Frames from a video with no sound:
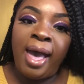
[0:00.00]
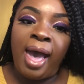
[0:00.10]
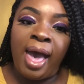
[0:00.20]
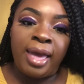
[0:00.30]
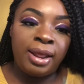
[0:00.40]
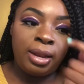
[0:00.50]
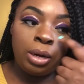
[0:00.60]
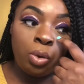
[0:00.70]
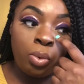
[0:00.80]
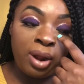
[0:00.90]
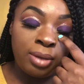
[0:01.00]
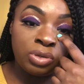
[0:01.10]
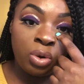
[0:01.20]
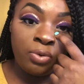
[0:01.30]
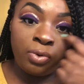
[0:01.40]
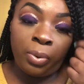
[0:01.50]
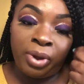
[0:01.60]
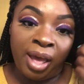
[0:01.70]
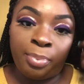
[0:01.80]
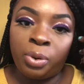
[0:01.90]
I didn't know what I was going for when
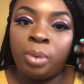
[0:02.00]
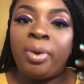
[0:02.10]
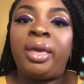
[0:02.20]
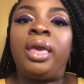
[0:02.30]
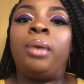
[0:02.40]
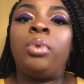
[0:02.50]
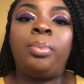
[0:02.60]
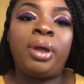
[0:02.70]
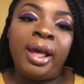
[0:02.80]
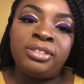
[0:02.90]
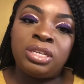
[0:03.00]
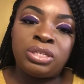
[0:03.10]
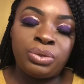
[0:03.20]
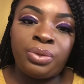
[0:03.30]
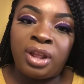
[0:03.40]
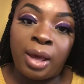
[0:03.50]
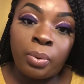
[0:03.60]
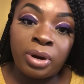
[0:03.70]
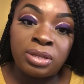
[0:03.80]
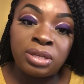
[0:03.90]
I put on my camera, but I just knew that I
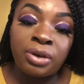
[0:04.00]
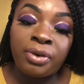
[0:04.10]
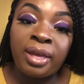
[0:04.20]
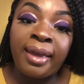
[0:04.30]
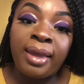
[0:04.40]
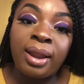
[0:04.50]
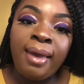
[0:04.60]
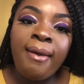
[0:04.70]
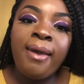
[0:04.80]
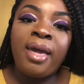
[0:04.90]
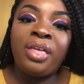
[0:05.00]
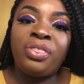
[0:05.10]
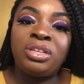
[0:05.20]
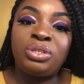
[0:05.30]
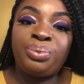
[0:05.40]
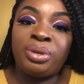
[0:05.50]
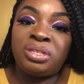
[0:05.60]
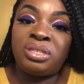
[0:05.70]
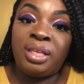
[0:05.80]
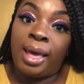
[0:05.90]
wanted to create, and this was
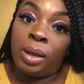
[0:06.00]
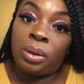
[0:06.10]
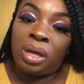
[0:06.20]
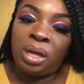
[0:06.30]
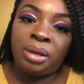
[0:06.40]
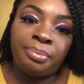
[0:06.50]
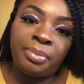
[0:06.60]
the outcome.